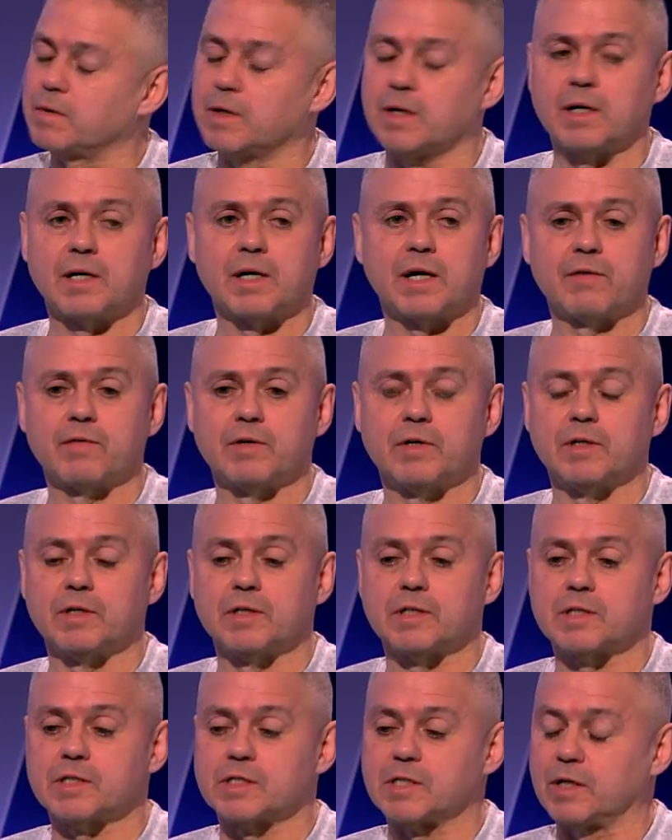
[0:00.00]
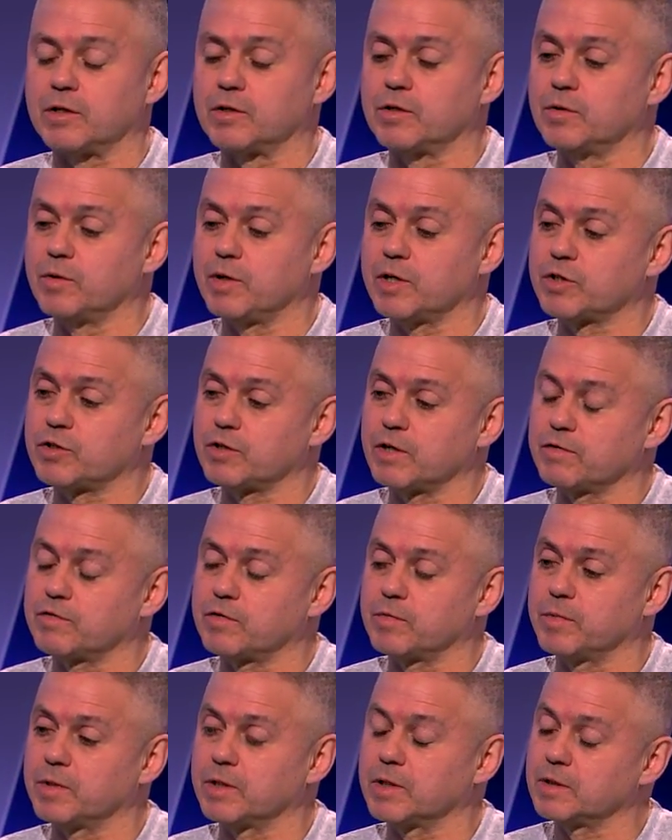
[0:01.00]
Having a son who I
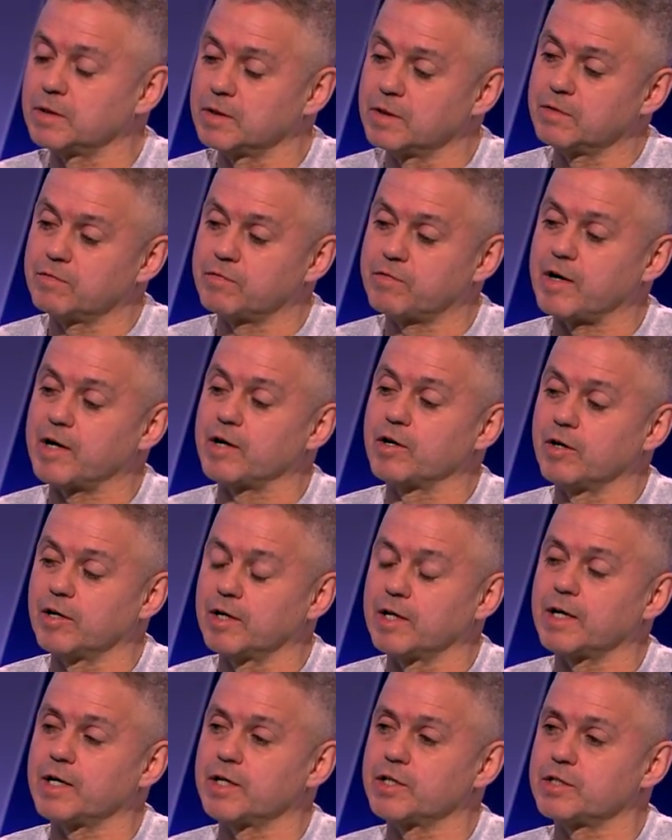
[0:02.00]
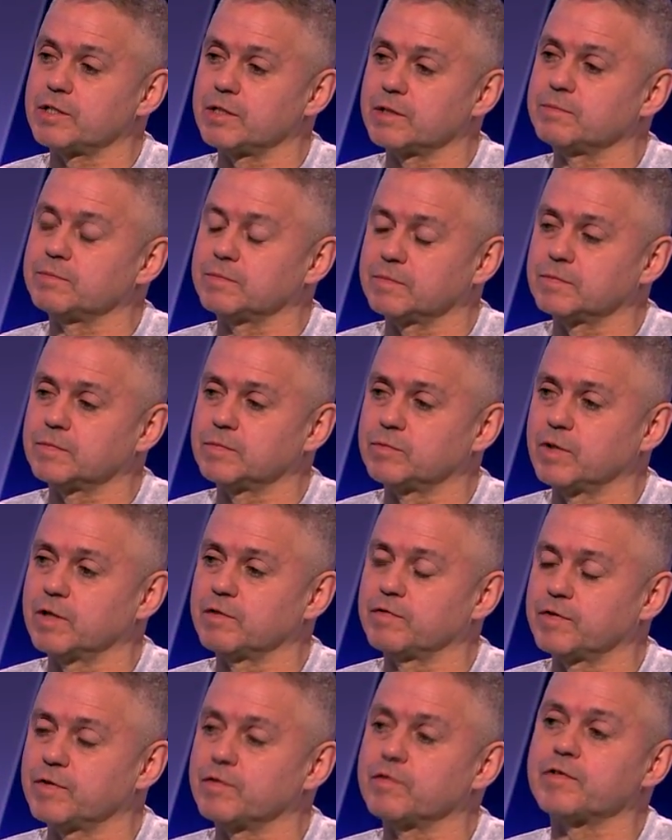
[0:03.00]
trained from a very early age, I
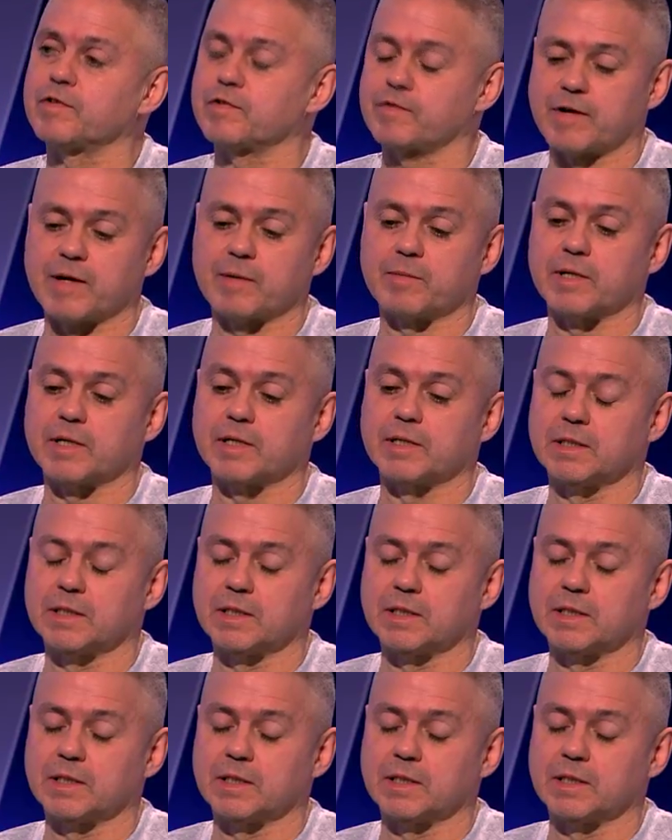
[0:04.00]
really feel for the family.